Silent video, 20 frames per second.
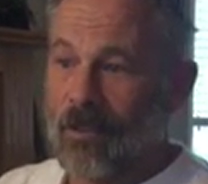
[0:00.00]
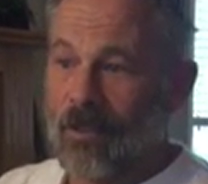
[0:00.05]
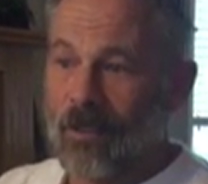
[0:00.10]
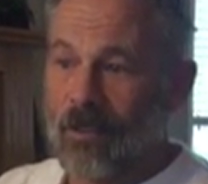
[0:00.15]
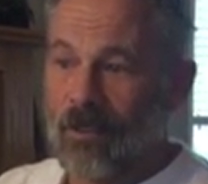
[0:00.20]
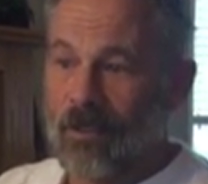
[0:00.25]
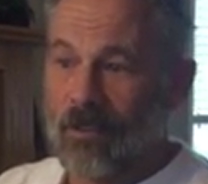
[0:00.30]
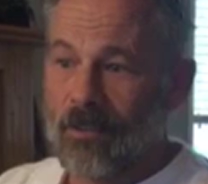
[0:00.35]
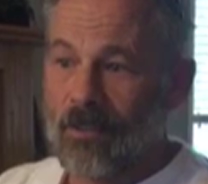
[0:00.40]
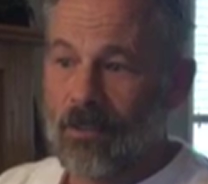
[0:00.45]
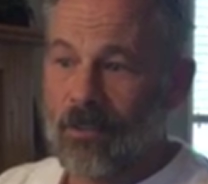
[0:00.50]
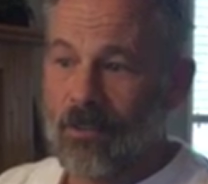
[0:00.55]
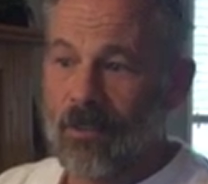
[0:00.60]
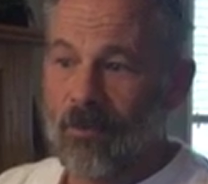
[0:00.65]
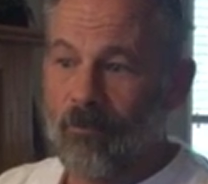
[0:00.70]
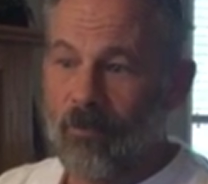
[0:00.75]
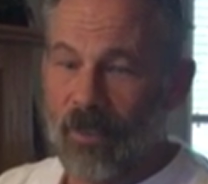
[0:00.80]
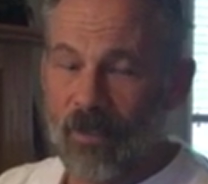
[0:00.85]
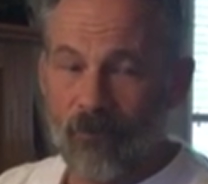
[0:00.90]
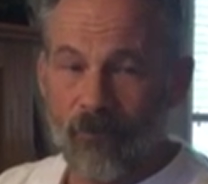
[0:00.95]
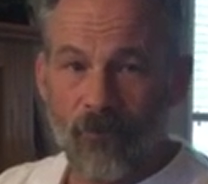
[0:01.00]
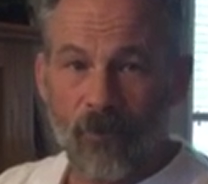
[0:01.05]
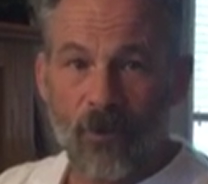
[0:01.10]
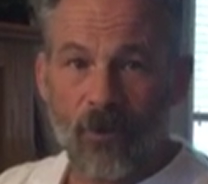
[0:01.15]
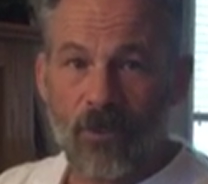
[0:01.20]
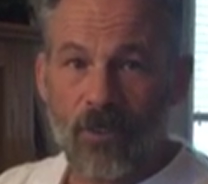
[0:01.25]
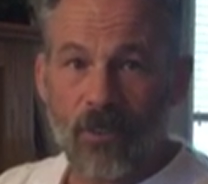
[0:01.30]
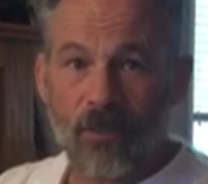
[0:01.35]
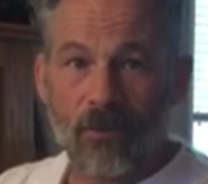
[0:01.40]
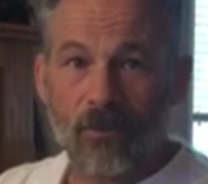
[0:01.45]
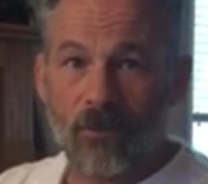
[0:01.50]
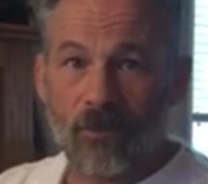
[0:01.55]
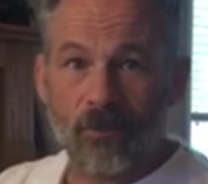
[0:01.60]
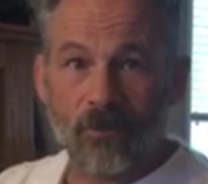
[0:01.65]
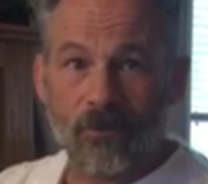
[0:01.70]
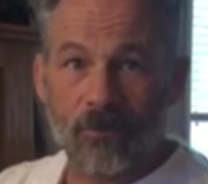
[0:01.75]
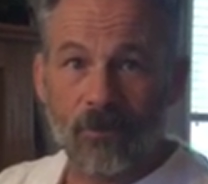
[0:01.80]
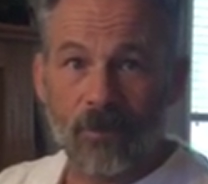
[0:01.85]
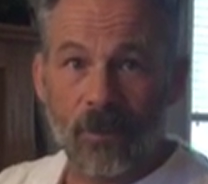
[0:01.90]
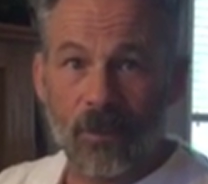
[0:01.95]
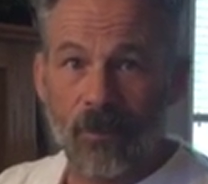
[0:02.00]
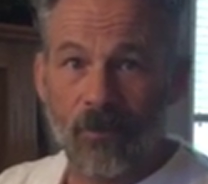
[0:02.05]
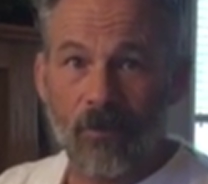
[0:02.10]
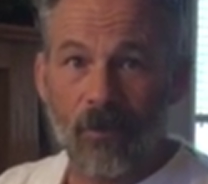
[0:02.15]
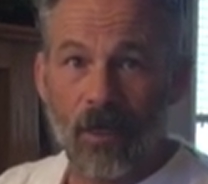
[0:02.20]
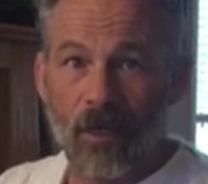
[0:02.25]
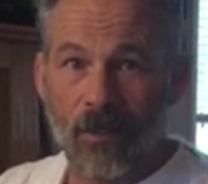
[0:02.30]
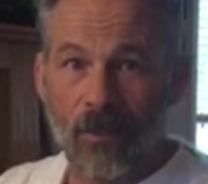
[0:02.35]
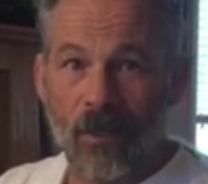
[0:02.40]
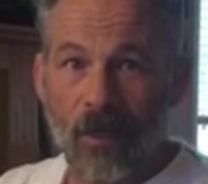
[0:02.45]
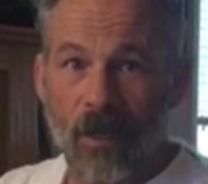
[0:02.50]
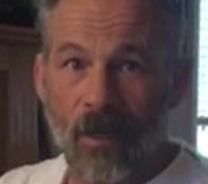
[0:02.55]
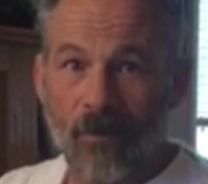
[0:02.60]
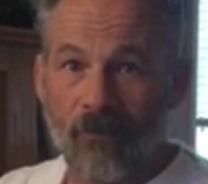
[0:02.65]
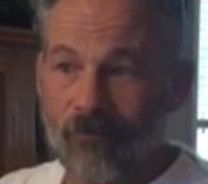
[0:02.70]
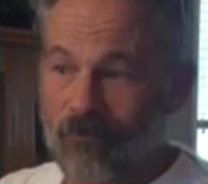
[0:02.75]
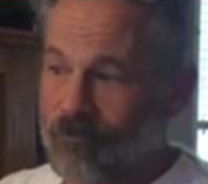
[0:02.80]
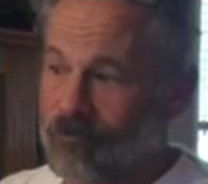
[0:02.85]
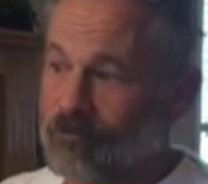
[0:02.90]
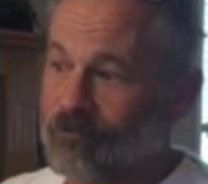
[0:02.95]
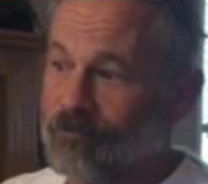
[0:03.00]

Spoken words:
it's a bit farcical. I